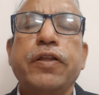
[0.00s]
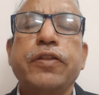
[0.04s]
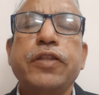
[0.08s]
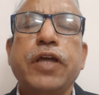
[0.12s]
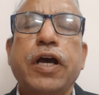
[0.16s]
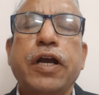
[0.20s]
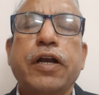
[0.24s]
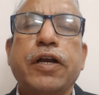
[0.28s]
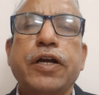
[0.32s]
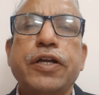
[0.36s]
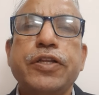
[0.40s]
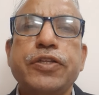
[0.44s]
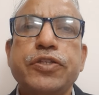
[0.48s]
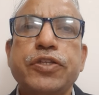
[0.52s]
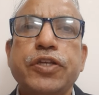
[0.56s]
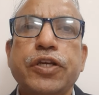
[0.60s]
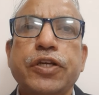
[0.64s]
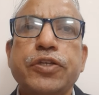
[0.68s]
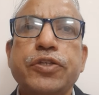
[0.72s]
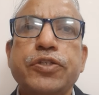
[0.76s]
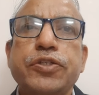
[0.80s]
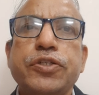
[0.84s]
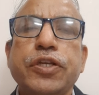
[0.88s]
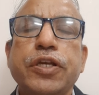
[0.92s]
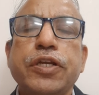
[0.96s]
the
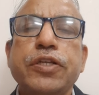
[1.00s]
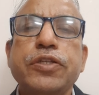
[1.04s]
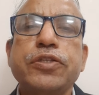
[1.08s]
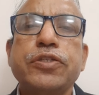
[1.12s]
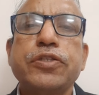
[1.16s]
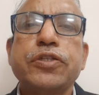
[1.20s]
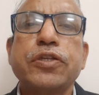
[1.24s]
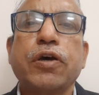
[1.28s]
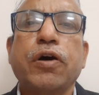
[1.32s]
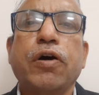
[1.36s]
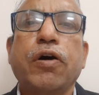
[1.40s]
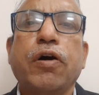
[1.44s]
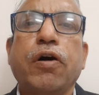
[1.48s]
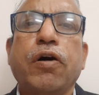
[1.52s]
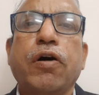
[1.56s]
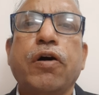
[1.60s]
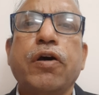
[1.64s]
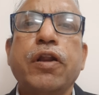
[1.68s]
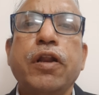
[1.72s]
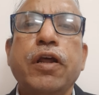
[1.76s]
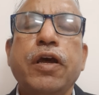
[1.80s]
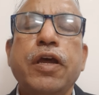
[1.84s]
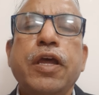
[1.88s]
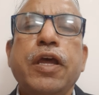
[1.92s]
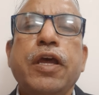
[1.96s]
conjunctions
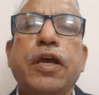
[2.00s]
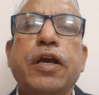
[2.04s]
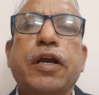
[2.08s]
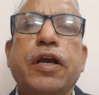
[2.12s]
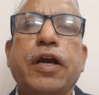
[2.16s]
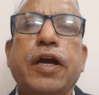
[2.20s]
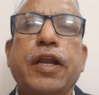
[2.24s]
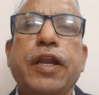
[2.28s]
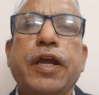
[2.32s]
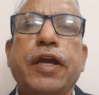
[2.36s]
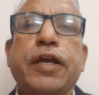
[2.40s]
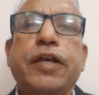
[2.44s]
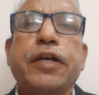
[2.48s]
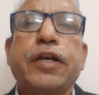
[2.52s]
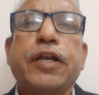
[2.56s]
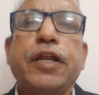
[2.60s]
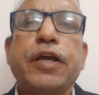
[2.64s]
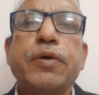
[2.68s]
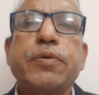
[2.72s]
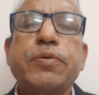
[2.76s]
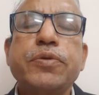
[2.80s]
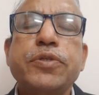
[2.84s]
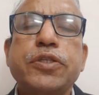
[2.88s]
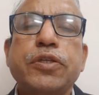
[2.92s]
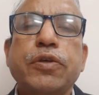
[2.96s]
or
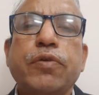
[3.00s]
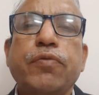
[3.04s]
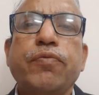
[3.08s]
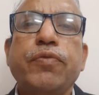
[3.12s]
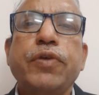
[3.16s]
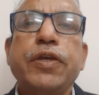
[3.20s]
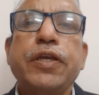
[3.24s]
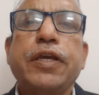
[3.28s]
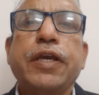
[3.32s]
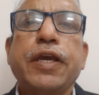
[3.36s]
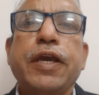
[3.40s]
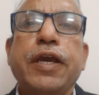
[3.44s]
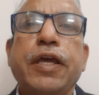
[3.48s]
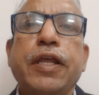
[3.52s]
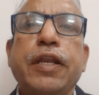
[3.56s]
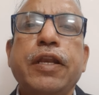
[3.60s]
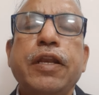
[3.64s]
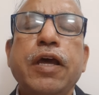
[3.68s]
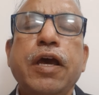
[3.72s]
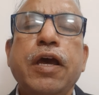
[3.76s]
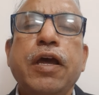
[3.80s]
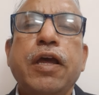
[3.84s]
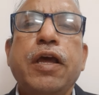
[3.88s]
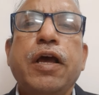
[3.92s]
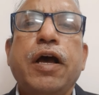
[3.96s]
connectives, we
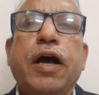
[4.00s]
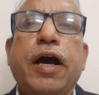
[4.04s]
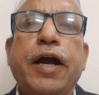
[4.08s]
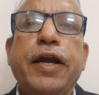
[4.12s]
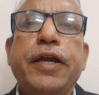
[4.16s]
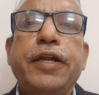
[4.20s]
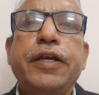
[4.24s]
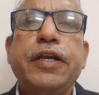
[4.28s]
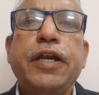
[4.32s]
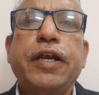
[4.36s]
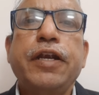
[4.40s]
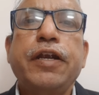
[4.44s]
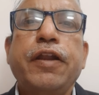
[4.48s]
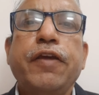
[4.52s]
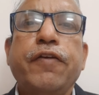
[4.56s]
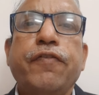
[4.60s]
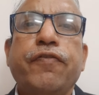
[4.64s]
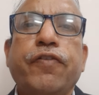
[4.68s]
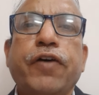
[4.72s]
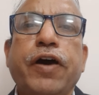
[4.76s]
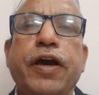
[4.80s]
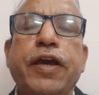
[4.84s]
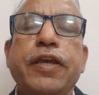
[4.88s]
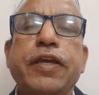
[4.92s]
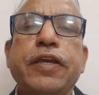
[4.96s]
can
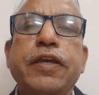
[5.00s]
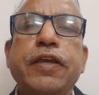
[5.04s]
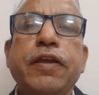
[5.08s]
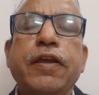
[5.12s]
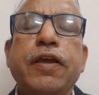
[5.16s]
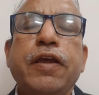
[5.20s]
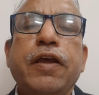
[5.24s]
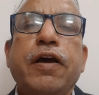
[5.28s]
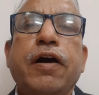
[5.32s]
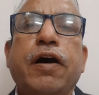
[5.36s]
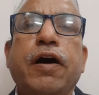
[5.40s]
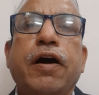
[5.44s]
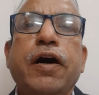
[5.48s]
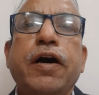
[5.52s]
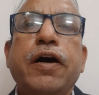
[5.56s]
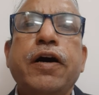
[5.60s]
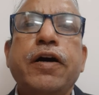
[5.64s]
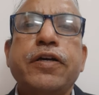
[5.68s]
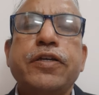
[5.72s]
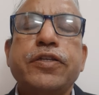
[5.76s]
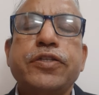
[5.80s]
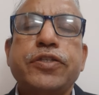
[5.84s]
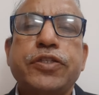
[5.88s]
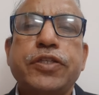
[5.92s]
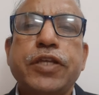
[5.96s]
identify a
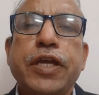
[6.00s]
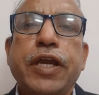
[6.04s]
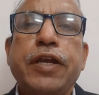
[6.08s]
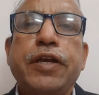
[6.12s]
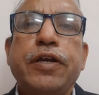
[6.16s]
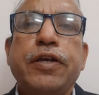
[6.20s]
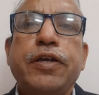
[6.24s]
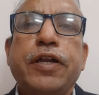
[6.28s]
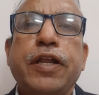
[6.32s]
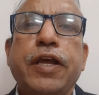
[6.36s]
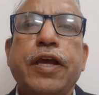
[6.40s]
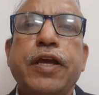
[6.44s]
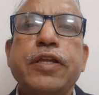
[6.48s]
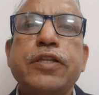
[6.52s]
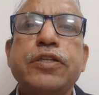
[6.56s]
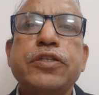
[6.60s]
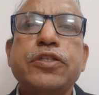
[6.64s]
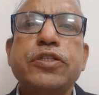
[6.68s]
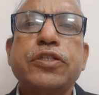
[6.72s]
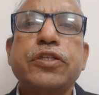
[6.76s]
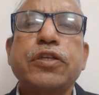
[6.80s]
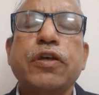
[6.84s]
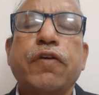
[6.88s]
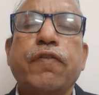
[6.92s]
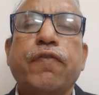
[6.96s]

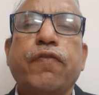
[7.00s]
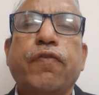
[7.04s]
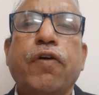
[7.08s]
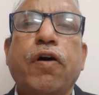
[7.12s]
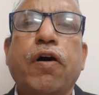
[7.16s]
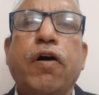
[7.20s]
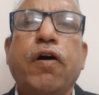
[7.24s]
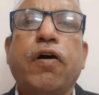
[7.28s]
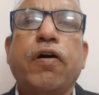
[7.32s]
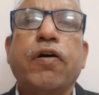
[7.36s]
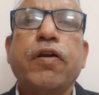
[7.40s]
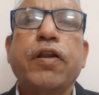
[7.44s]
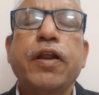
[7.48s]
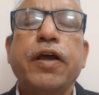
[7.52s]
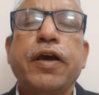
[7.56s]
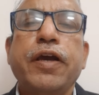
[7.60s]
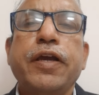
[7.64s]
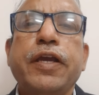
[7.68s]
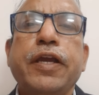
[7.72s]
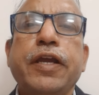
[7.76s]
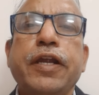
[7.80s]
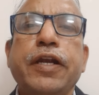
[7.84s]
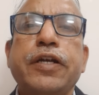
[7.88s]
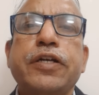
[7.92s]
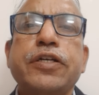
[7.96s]
sentence for
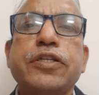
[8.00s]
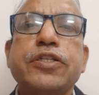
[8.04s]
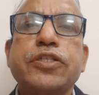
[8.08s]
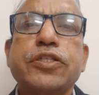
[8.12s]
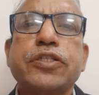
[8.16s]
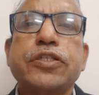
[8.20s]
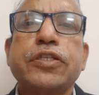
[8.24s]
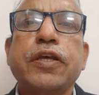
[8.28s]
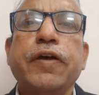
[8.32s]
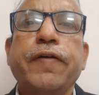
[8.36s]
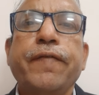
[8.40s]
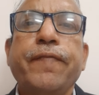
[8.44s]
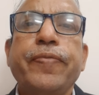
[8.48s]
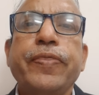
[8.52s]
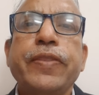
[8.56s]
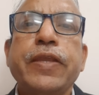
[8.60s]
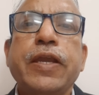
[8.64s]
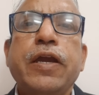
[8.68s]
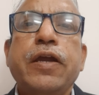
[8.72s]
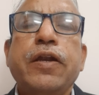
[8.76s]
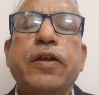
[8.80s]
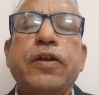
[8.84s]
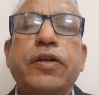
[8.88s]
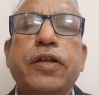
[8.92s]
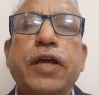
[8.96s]
its
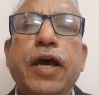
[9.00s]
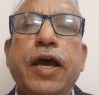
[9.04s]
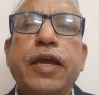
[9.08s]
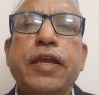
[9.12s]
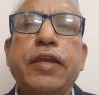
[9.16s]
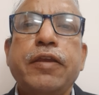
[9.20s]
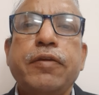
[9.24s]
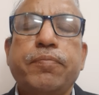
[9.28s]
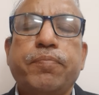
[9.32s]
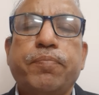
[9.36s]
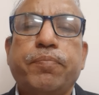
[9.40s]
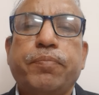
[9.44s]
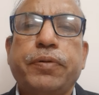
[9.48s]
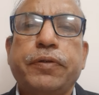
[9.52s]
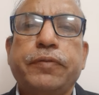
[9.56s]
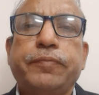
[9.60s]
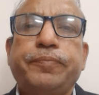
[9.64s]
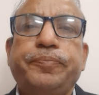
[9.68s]
type.